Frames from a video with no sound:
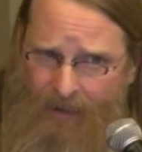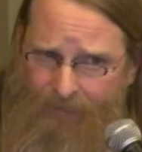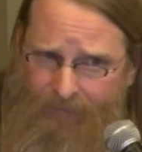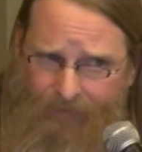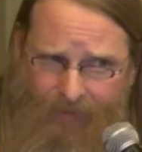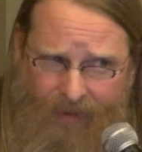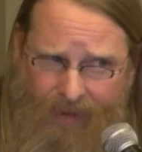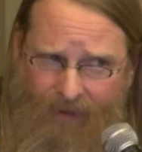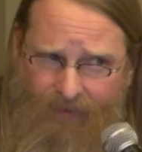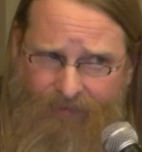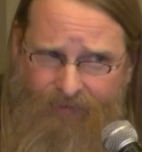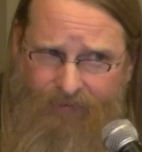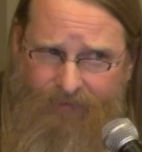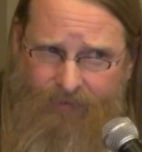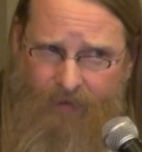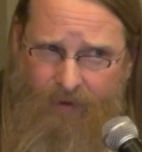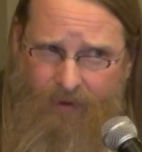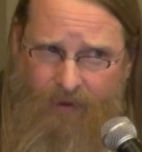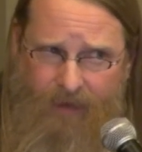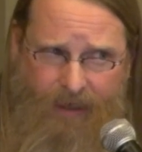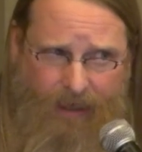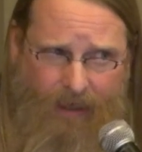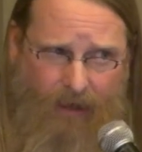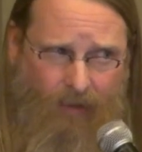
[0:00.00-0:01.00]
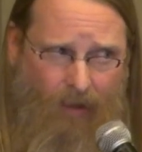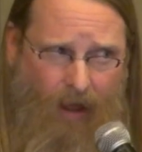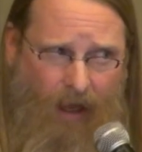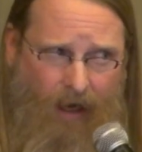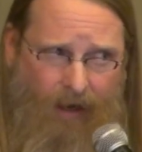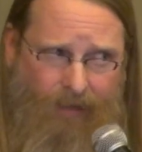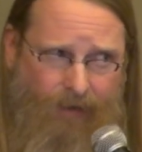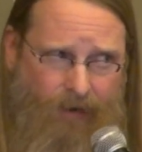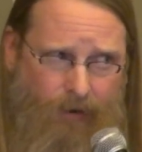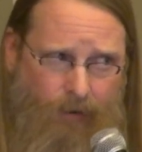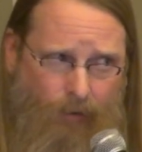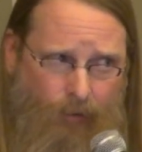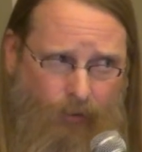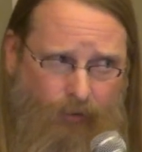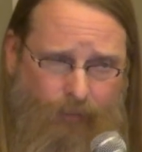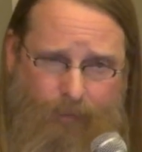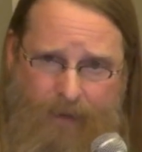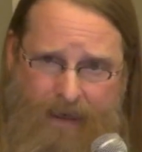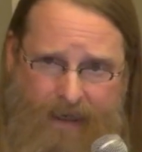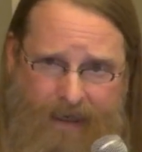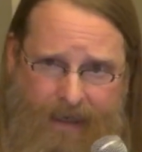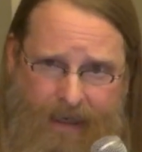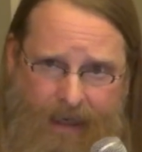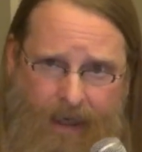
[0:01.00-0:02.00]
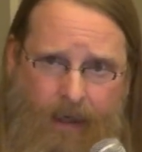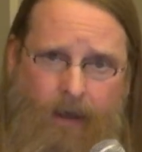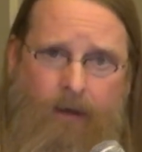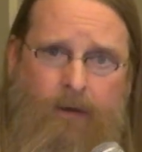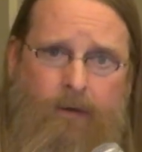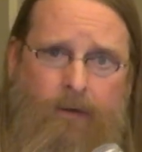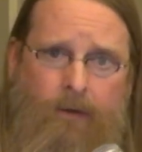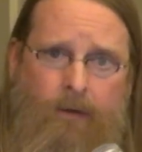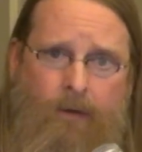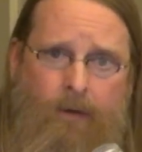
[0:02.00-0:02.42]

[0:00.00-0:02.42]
of this in a lot of the news media.